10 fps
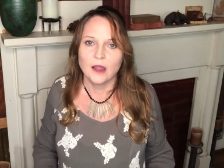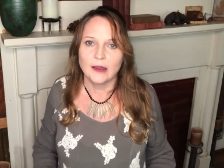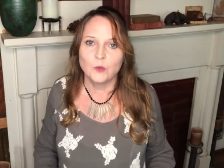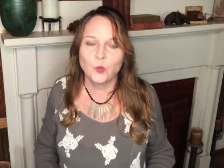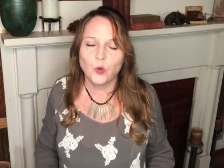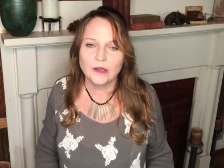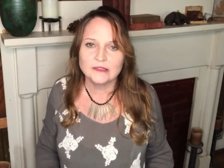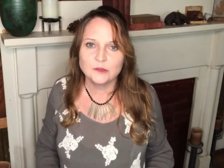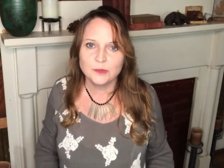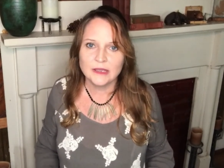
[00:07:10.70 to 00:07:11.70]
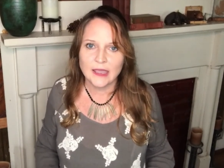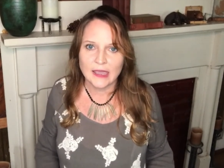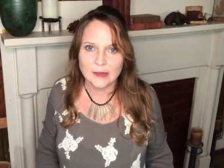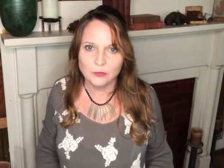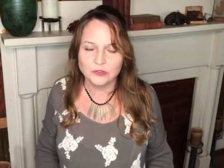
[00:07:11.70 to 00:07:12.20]
I want to be
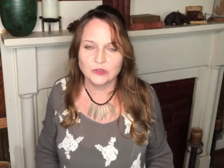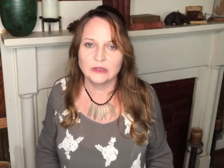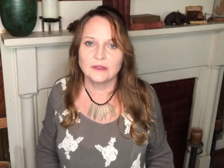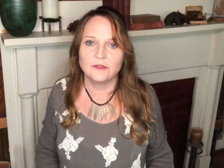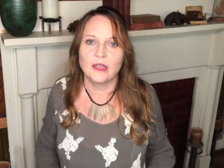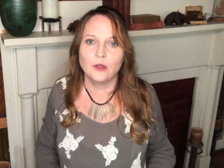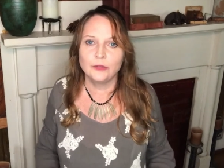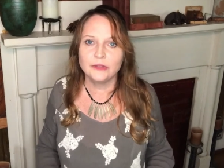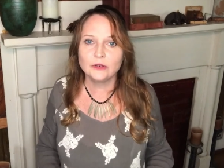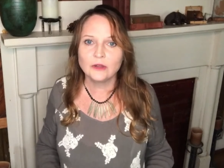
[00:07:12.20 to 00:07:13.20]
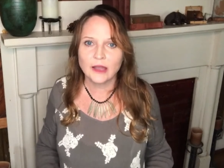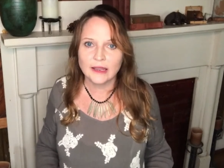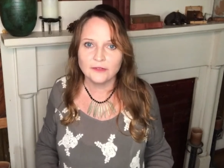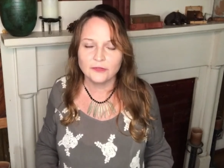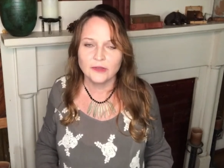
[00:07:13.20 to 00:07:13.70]
able to live a healthier
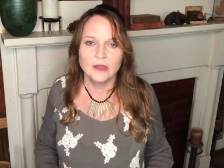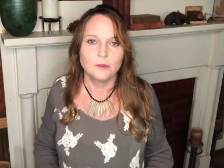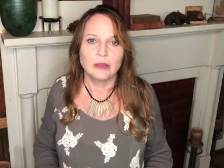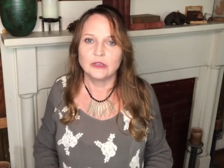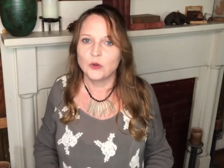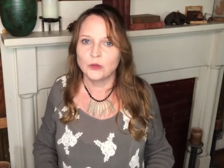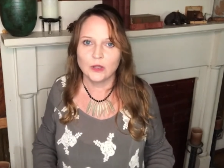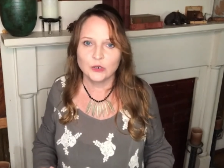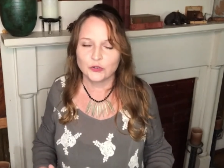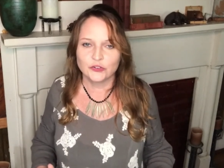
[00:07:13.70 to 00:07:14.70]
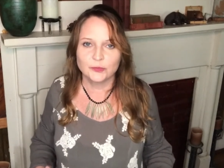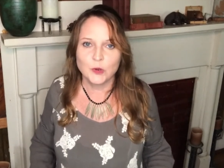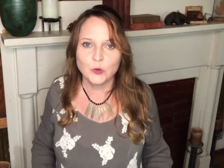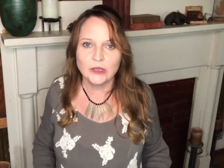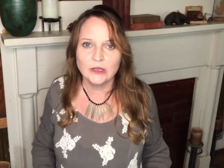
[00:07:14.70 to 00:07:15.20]
life by no longer
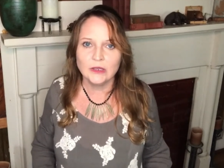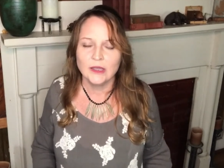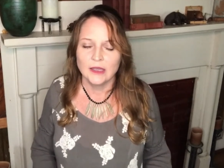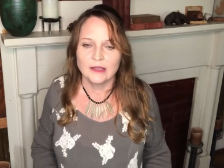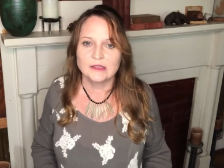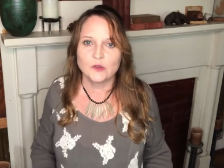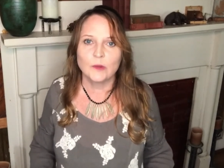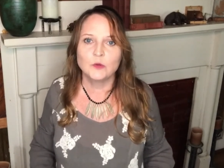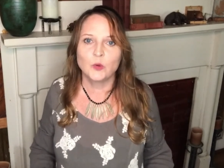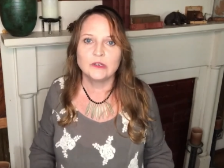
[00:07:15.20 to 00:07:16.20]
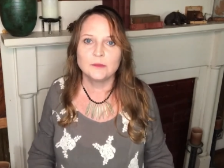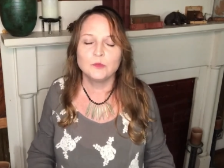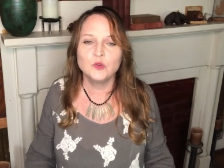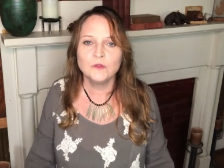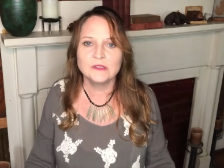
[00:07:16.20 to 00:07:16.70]
smoking, and so I'm going to
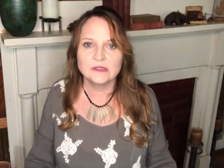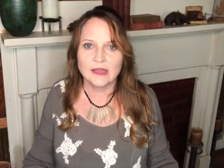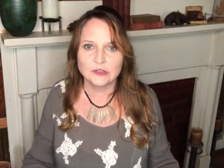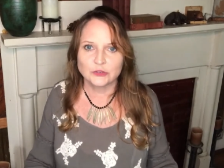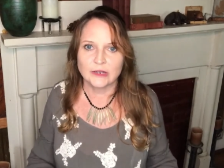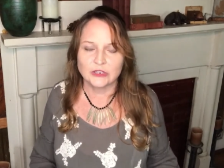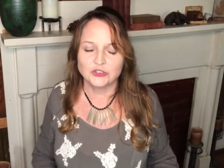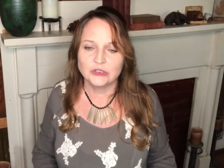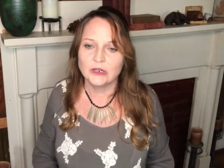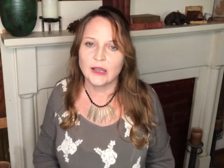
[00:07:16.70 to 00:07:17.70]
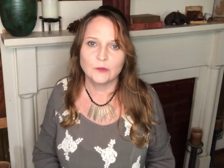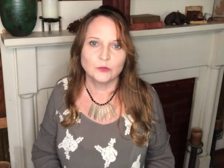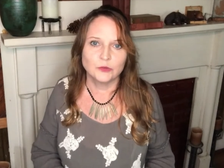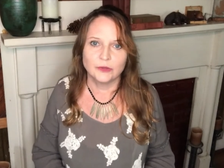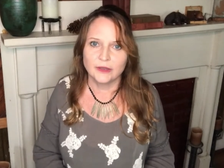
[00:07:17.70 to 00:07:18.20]
move into that direction. I will
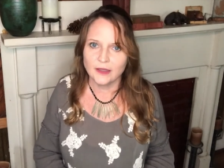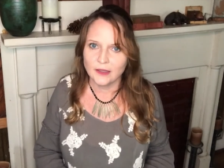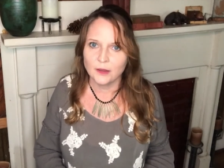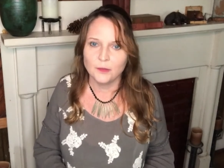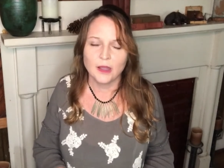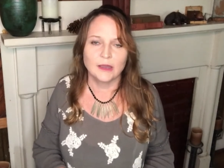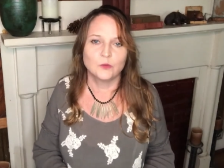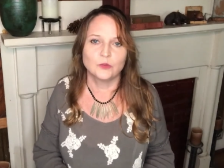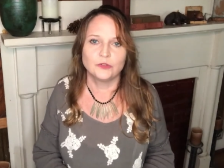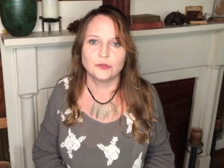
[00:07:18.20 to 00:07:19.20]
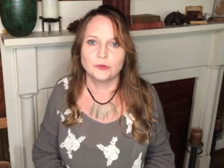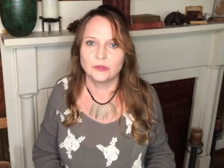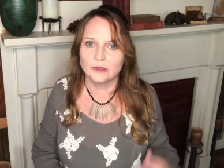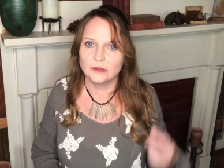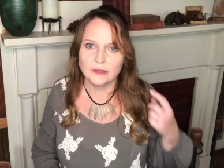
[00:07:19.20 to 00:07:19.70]
do the gum, I will do
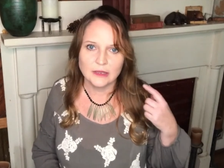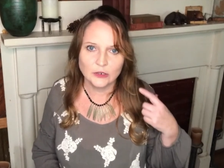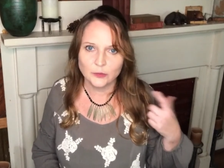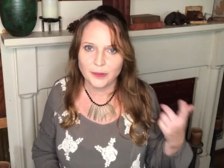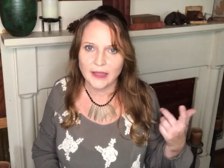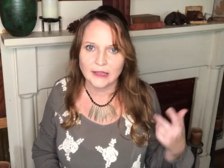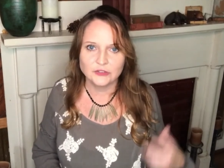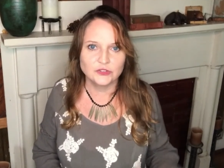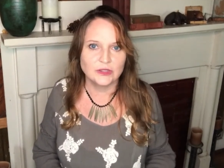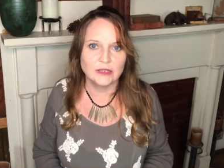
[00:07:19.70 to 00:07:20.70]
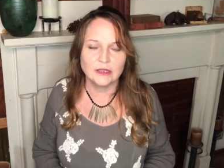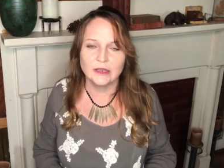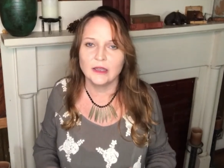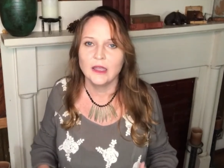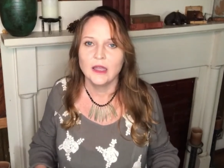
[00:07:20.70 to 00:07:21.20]
the ear patch
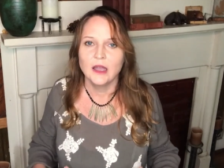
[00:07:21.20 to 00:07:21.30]
thing,